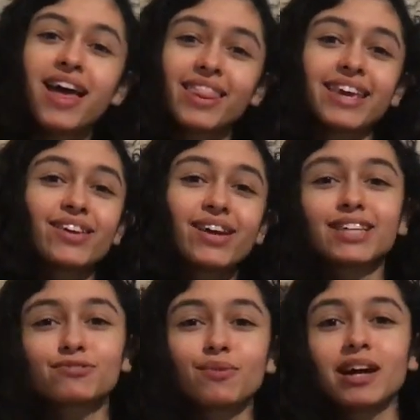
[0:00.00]
Thank you
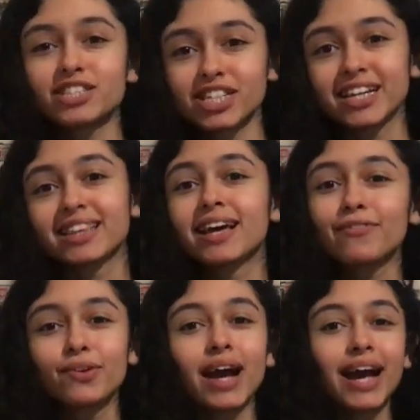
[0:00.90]
guys for watching. Love
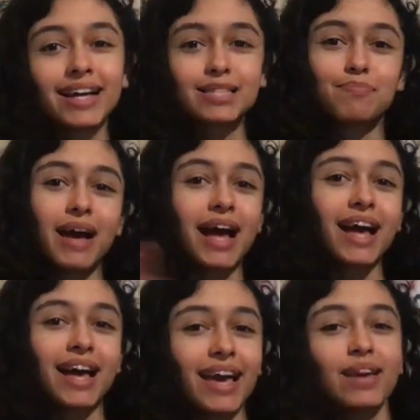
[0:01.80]
you guys.
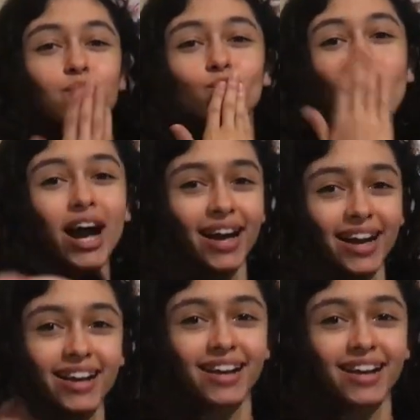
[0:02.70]
Bye! Mwah.